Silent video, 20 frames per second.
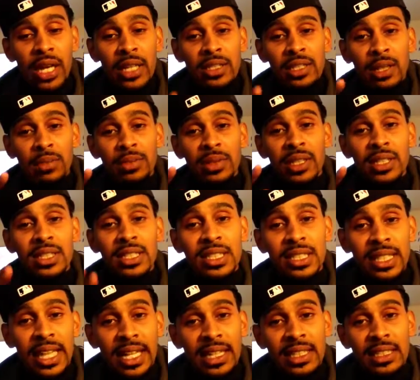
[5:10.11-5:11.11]
something
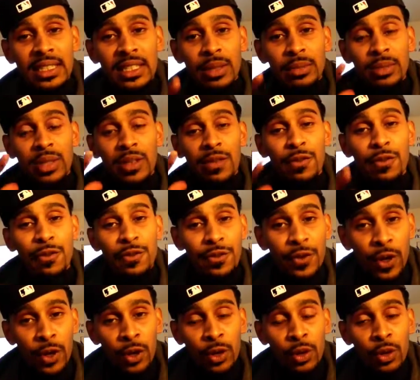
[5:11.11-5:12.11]
steady, something
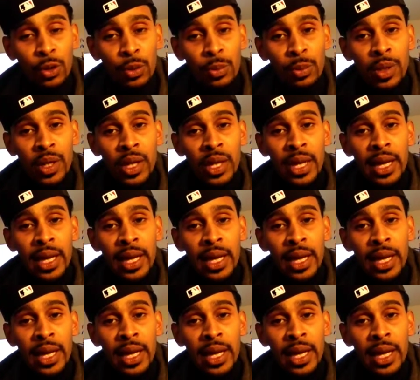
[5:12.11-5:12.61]
firm